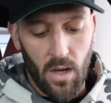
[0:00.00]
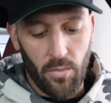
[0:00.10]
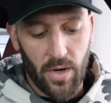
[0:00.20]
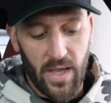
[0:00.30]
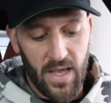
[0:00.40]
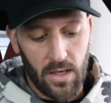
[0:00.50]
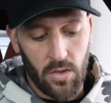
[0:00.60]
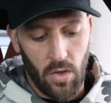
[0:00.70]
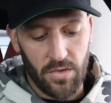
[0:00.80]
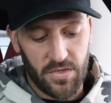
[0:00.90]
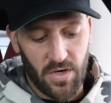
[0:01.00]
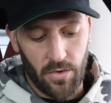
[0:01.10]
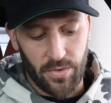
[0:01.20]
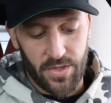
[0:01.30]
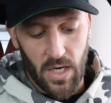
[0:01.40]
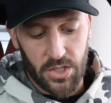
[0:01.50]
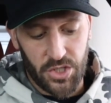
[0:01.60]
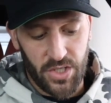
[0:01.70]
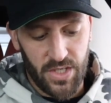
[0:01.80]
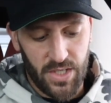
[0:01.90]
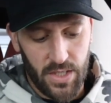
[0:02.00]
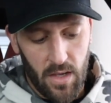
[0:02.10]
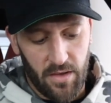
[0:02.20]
We're gonna hit cold start reduction.